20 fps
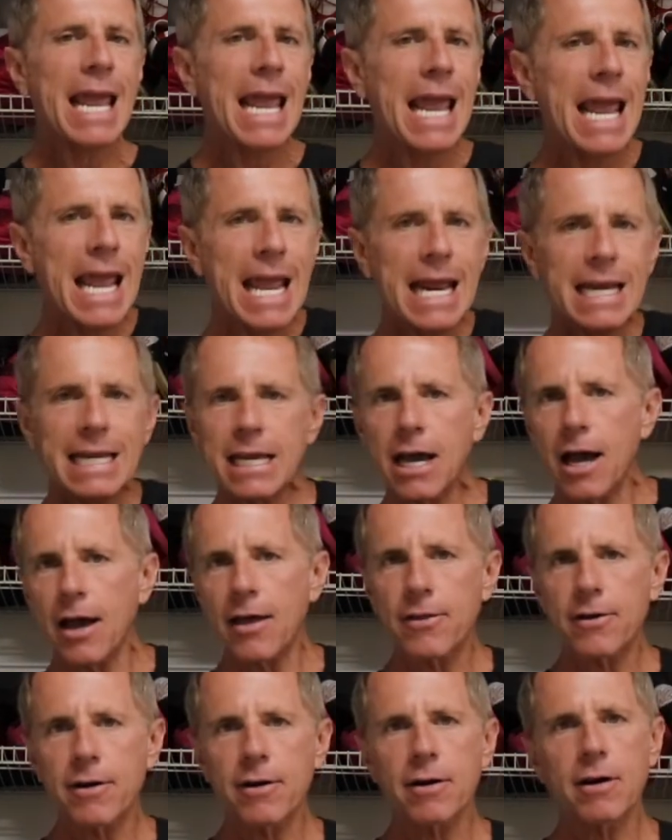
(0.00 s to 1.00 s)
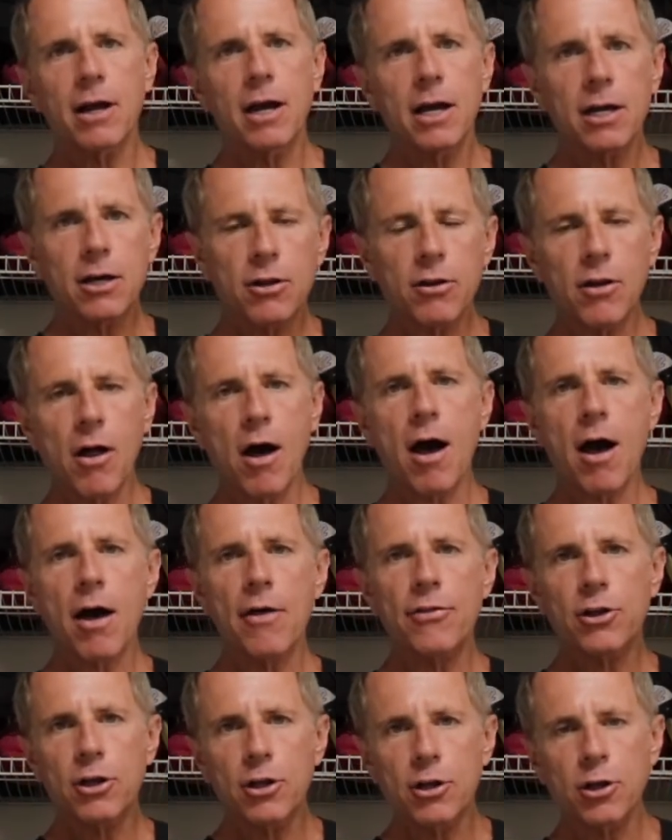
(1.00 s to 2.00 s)
any other
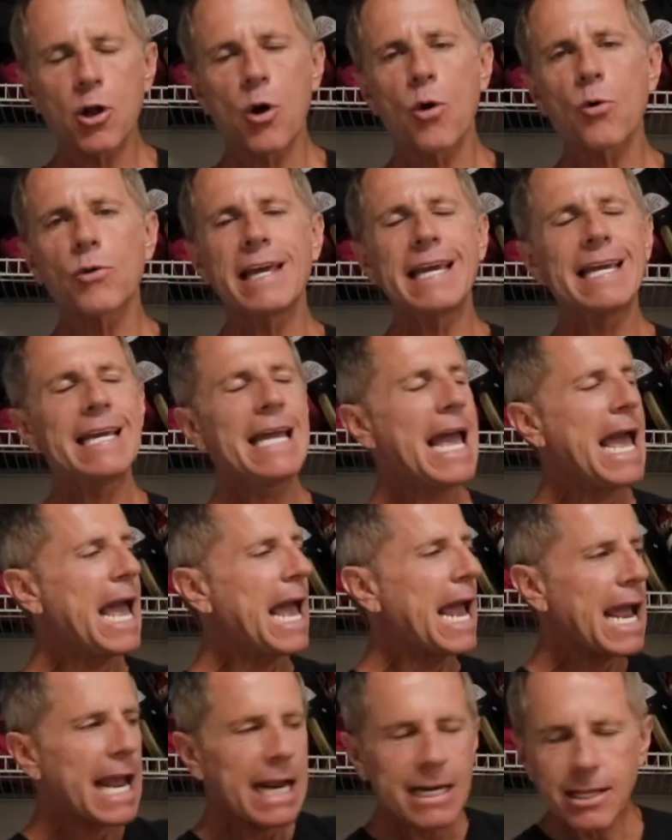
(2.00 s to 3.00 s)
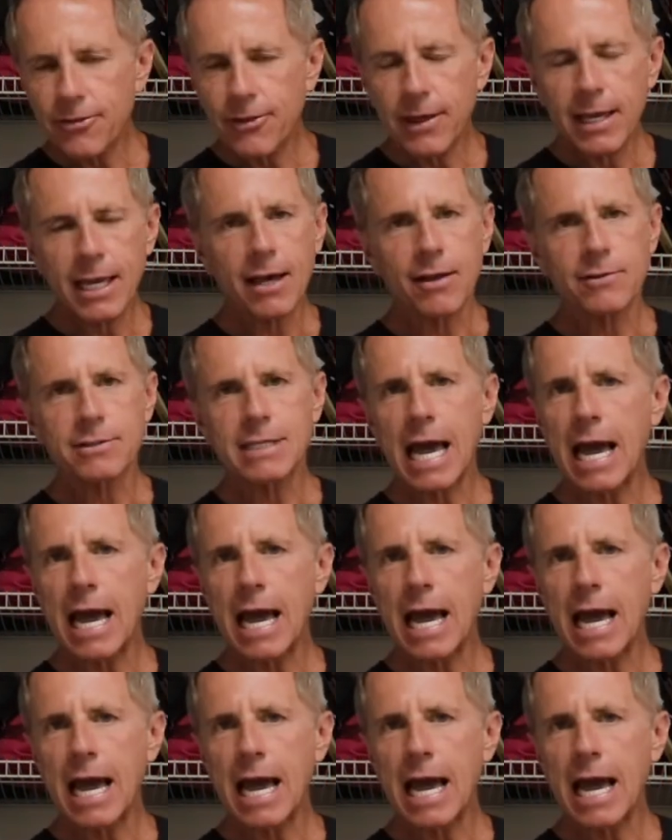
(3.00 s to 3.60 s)
cloth, clothing, anything else.